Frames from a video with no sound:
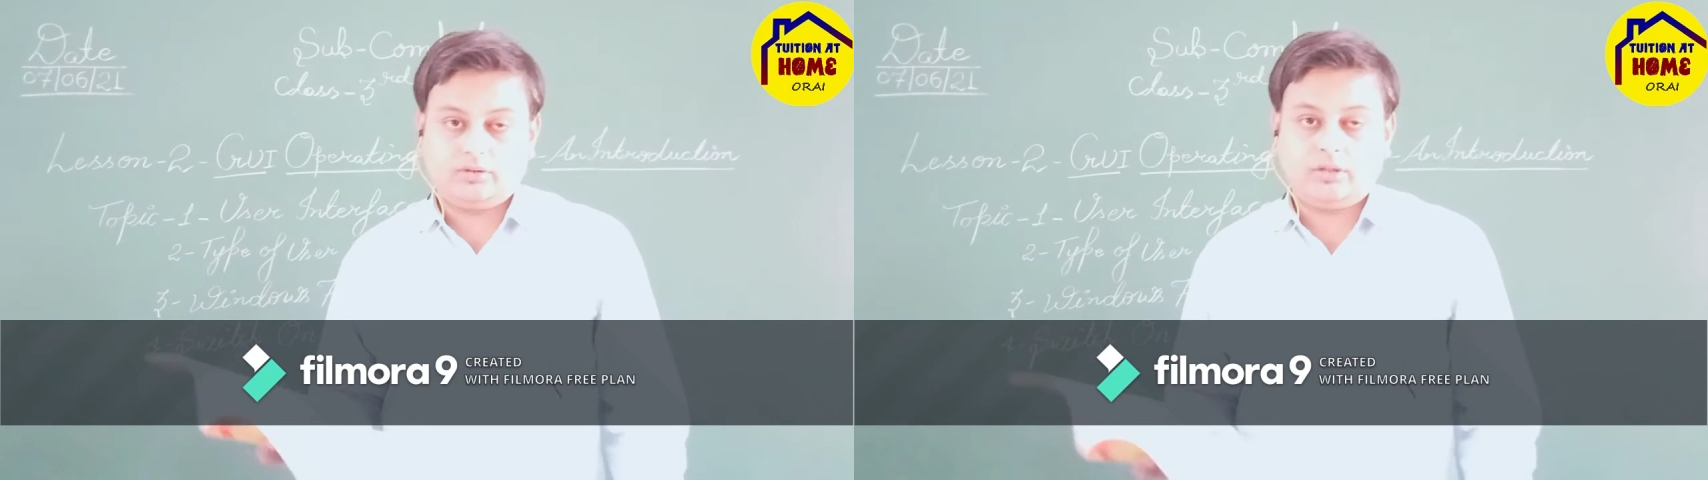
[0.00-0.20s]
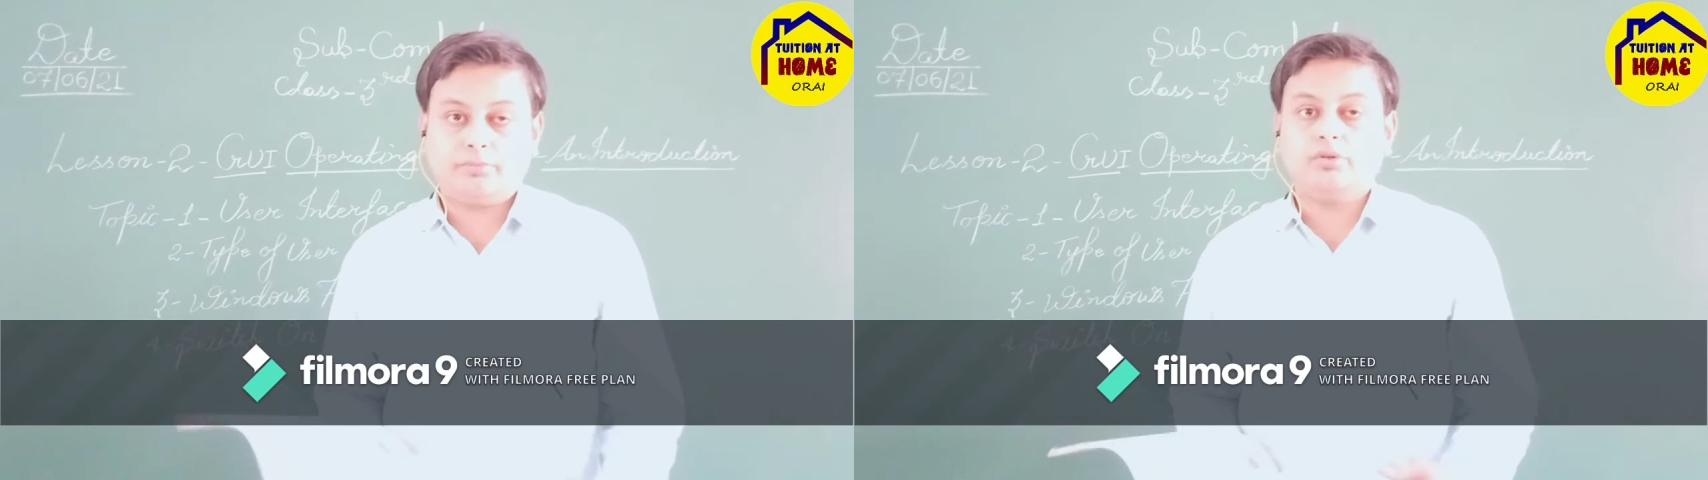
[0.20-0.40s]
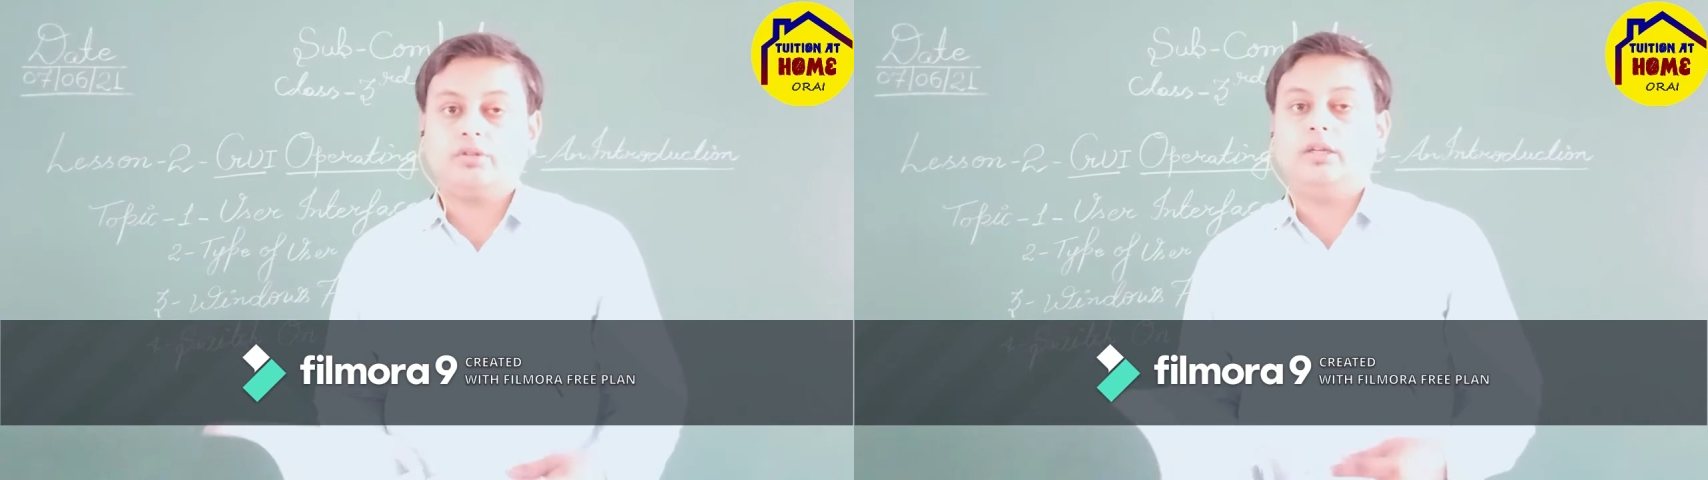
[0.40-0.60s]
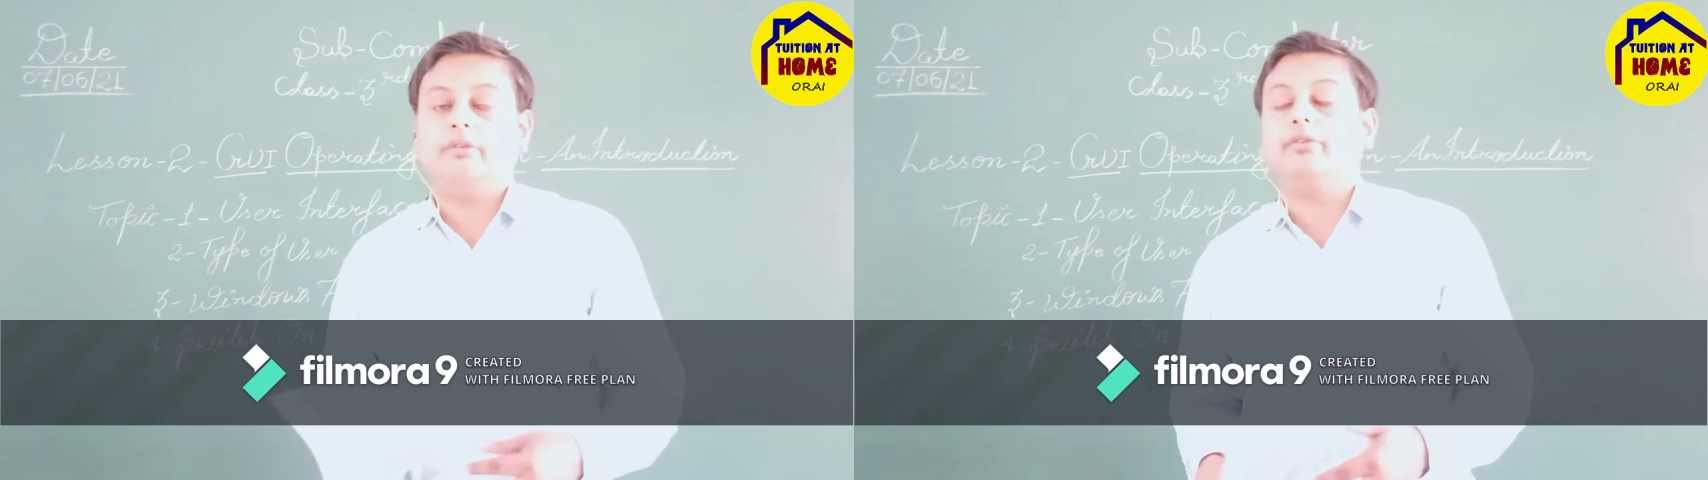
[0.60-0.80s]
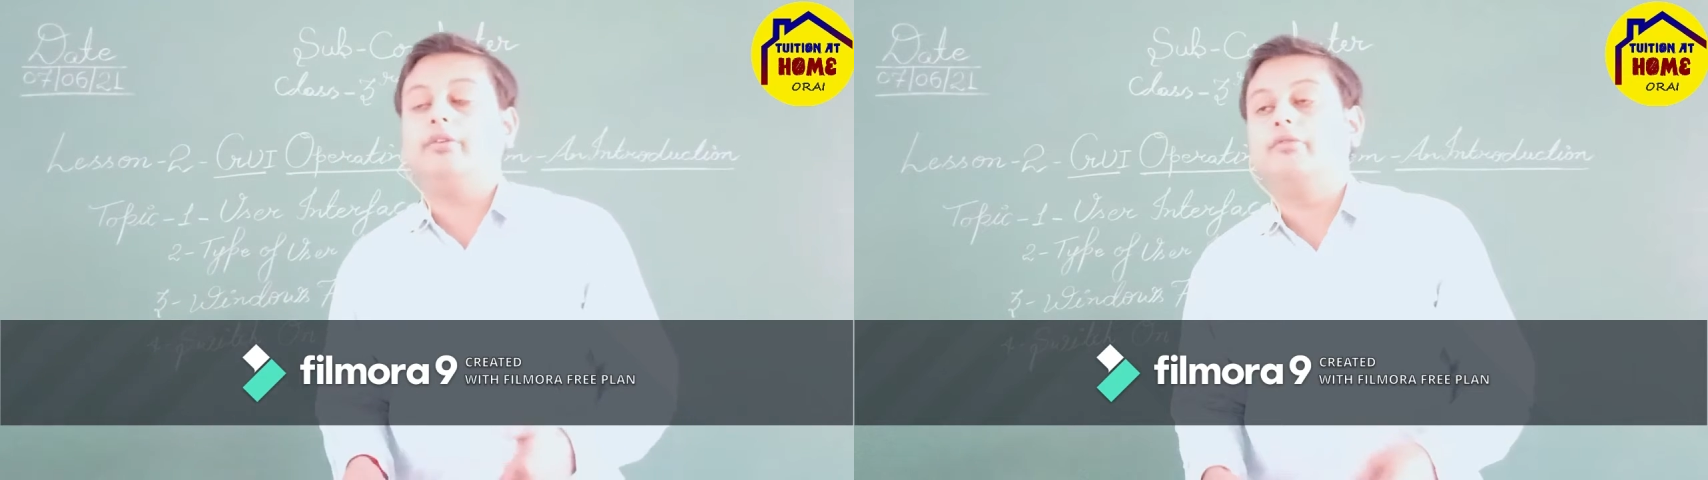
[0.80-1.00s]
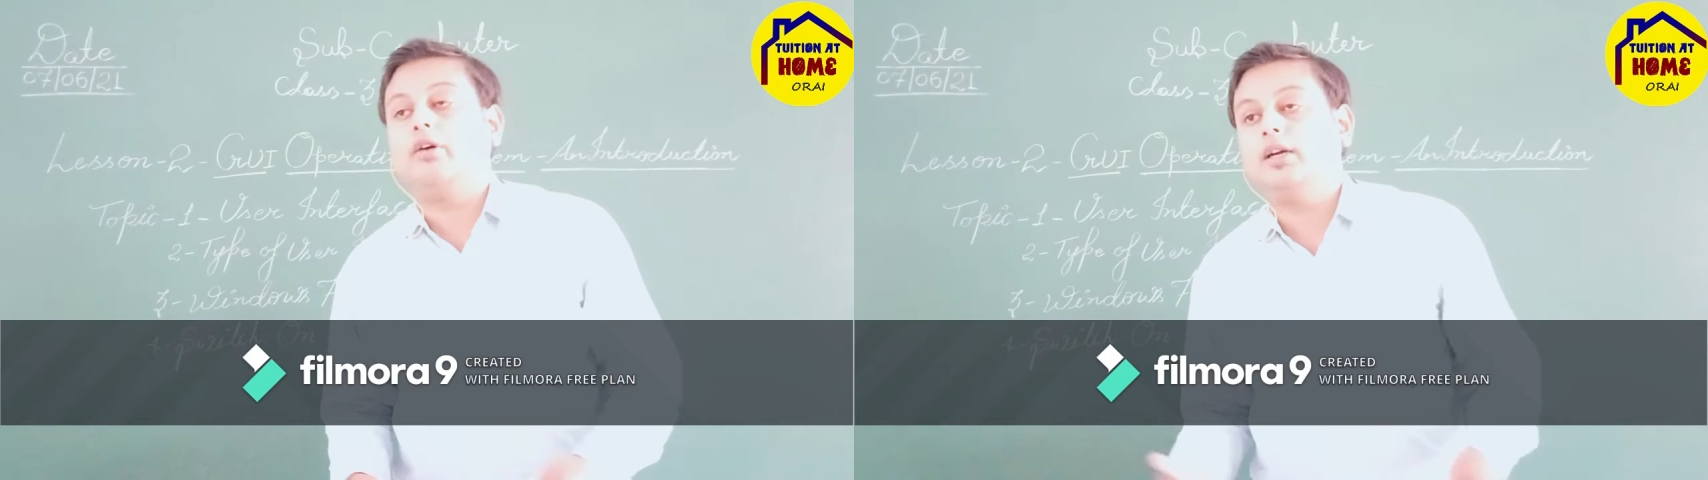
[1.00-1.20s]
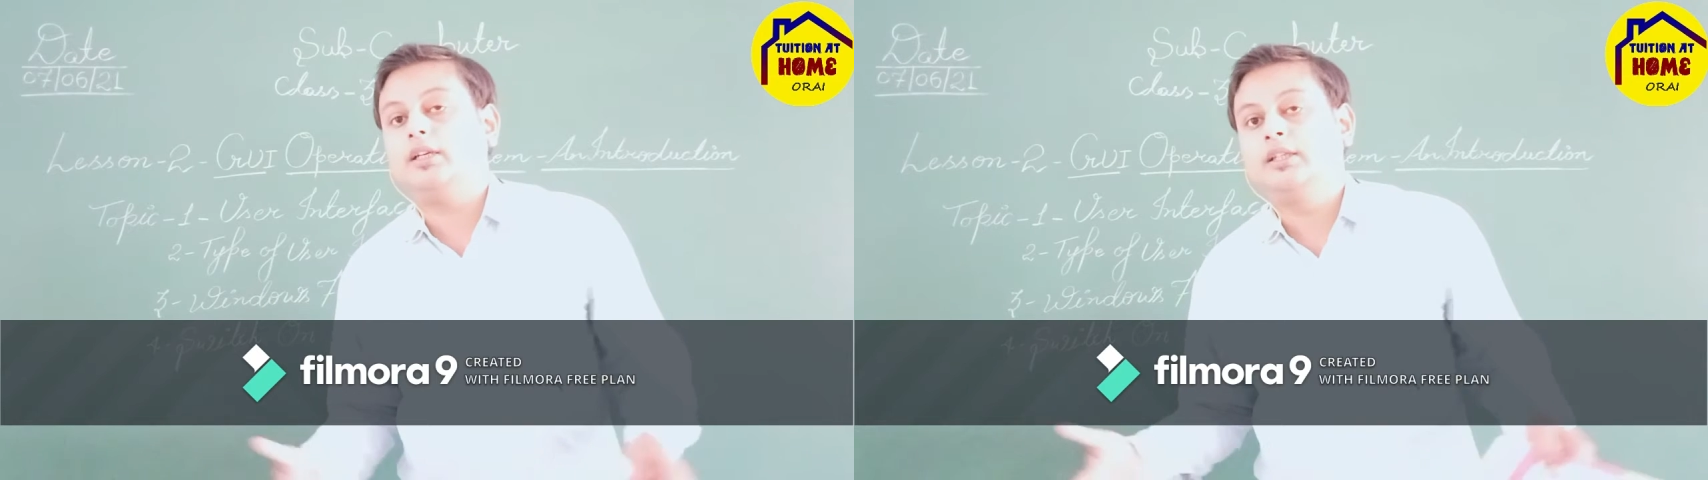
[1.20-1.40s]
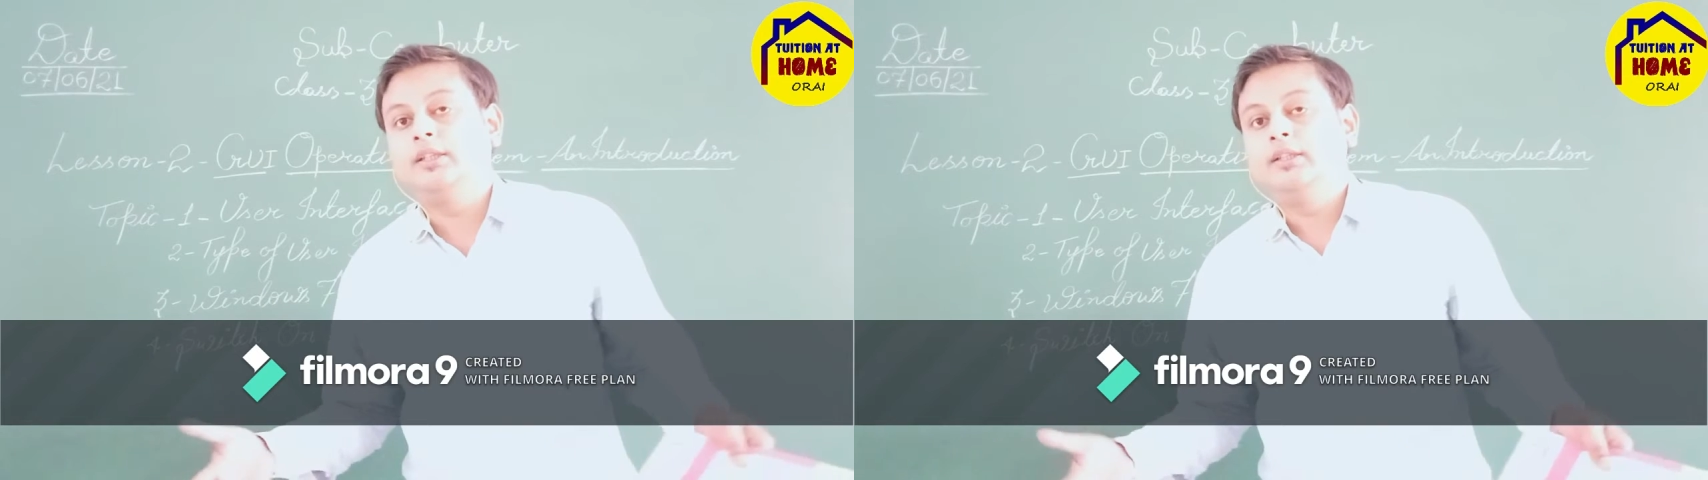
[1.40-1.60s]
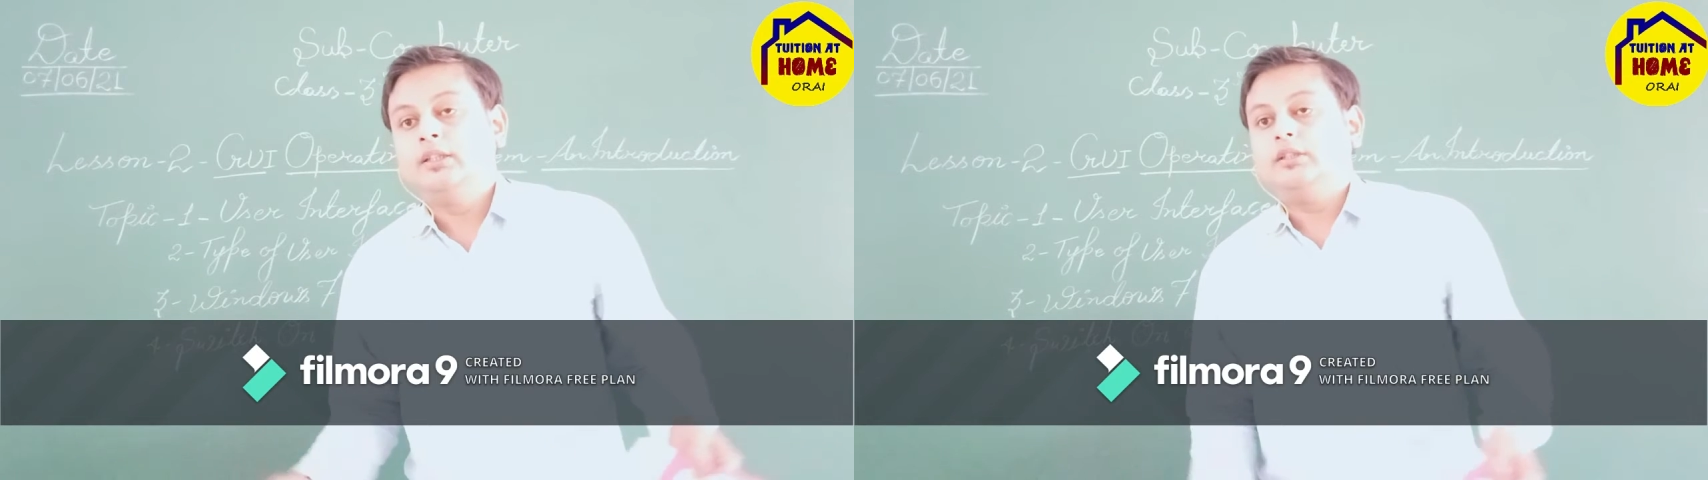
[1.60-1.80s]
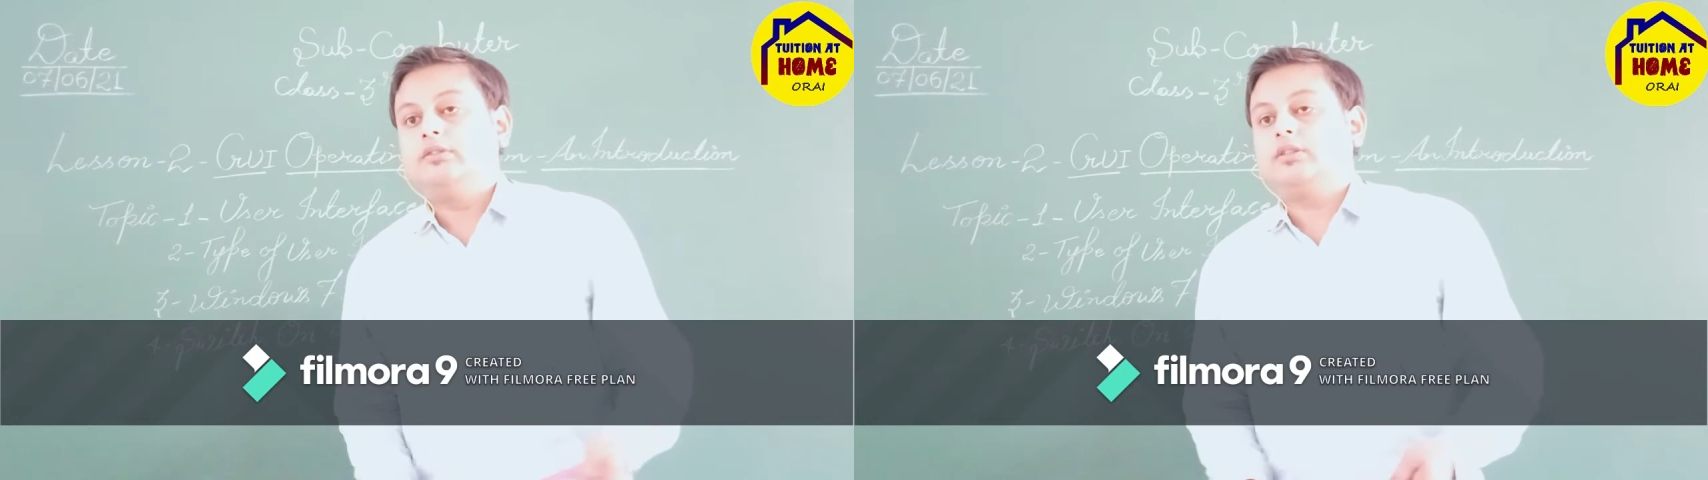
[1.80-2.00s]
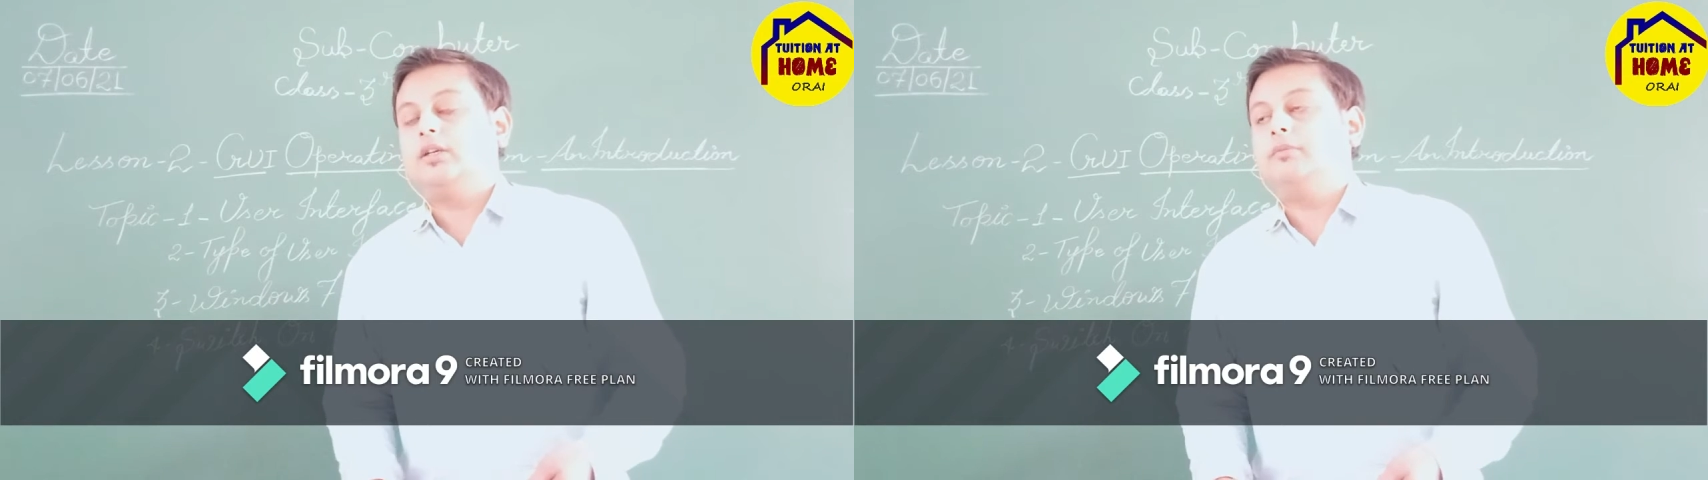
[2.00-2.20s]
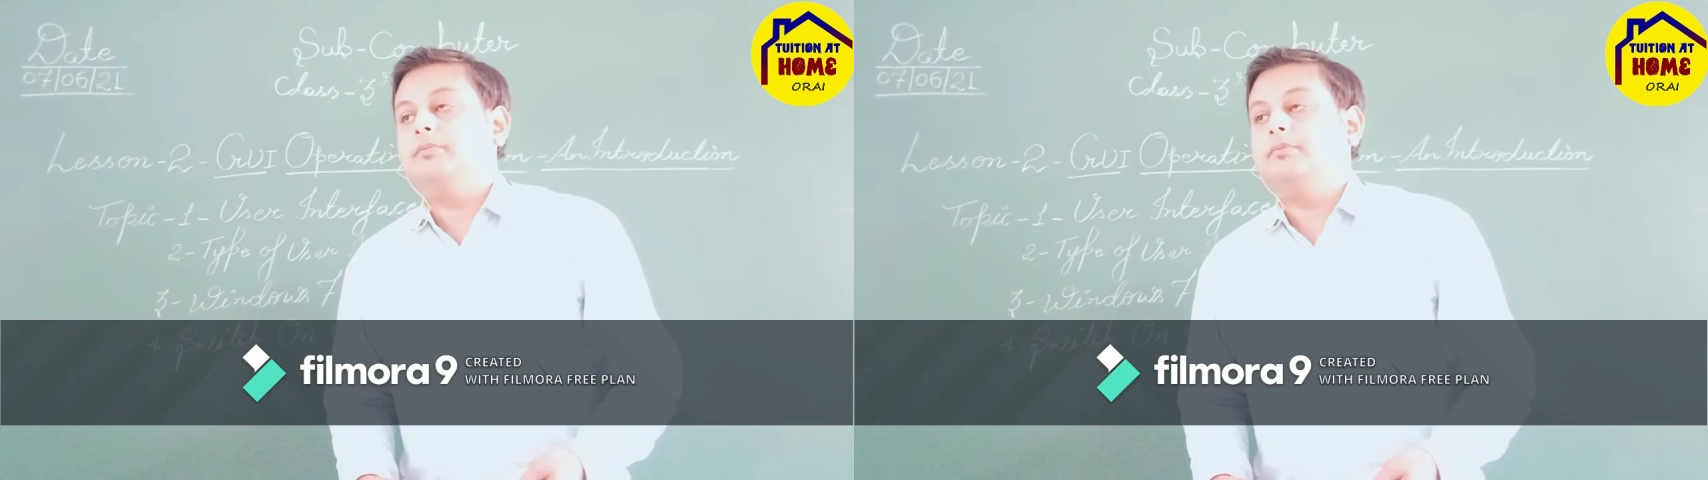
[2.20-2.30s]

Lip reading: Suppose if we want to